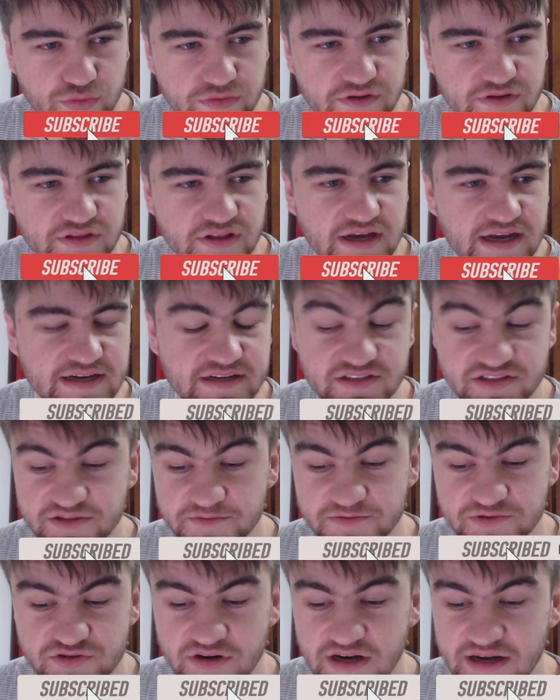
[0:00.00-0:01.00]
like,
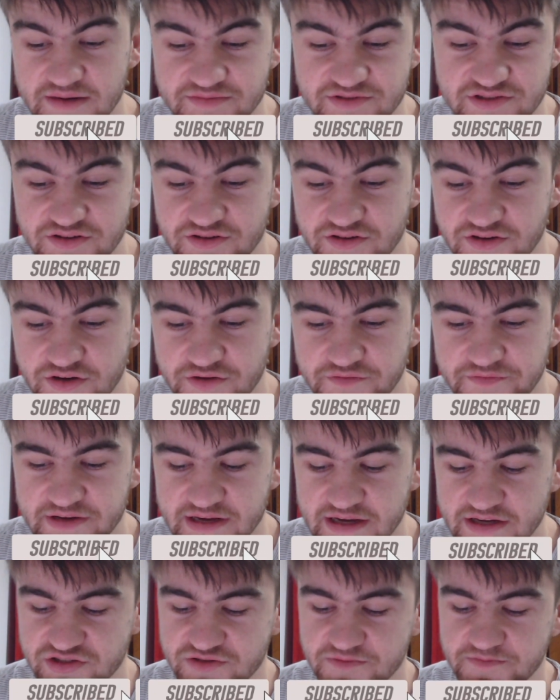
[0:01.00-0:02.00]
subscribe, turn the
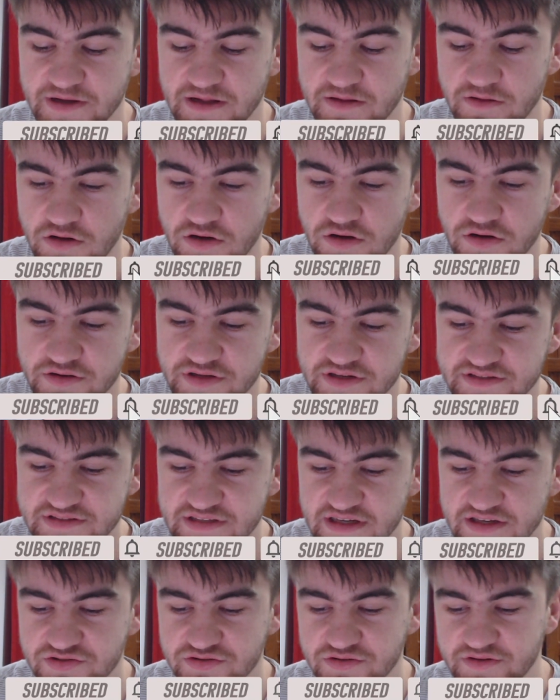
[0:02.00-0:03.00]
notification bell on,
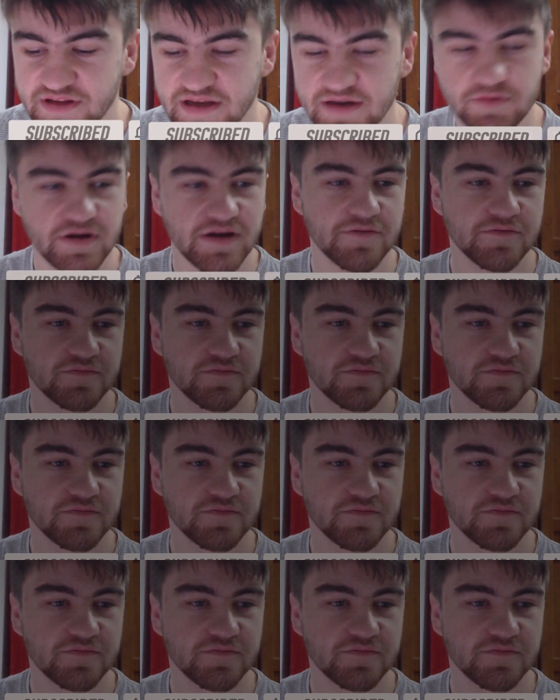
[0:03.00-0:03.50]
etc. Now I